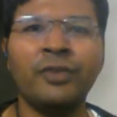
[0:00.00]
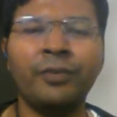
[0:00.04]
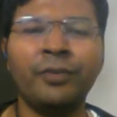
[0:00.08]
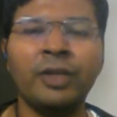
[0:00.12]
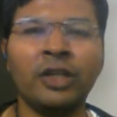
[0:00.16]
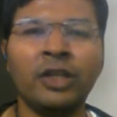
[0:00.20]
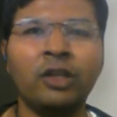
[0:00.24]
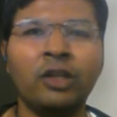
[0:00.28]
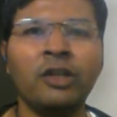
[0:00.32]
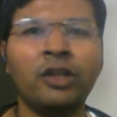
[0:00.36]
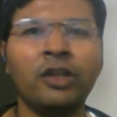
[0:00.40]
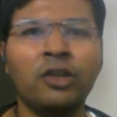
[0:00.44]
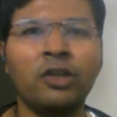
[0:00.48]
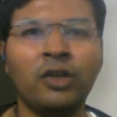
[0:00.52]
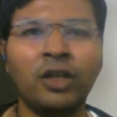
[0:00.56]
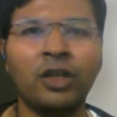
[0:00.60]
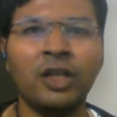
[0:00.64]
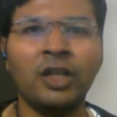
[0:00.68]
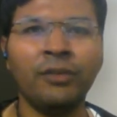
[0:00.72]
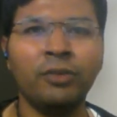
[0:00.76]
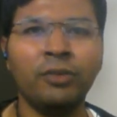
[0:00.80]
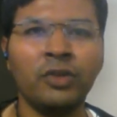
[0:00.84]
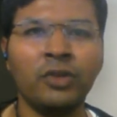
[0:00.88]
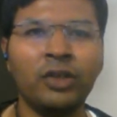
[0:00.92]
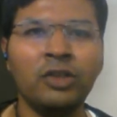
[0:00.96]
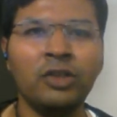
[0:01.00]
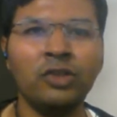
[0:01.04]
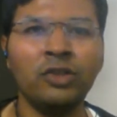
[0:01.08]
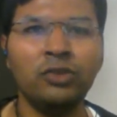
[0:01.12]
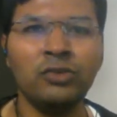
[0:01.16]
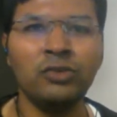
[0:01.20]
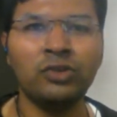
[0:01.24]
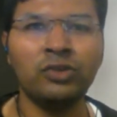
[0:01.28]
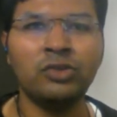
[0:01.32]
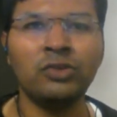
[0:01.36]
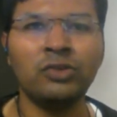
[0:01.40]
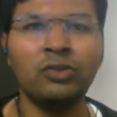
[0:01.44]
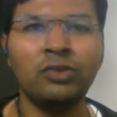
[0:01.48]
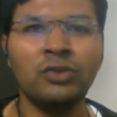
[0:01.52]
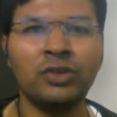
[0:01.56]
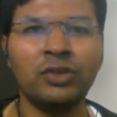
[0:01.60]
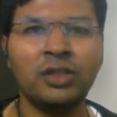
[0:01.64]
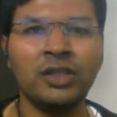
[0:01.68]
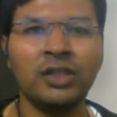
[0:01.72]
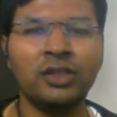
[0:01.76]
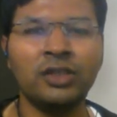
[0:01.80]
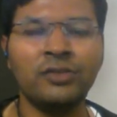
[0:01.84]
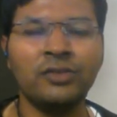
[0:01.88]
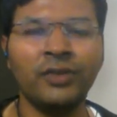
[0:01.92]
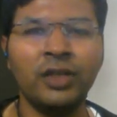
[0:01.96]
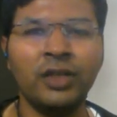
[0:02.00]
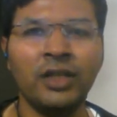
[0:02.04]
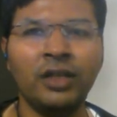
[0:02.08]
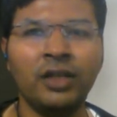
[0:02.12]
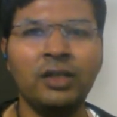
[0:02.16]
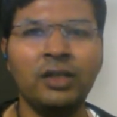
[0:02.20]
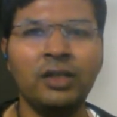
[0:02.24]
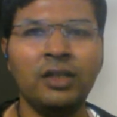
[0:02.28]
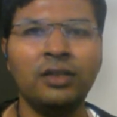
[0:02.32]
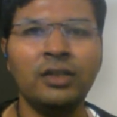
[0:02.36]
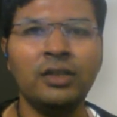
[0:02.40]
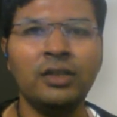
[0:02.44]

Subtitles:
a particular record type, you can use those as well.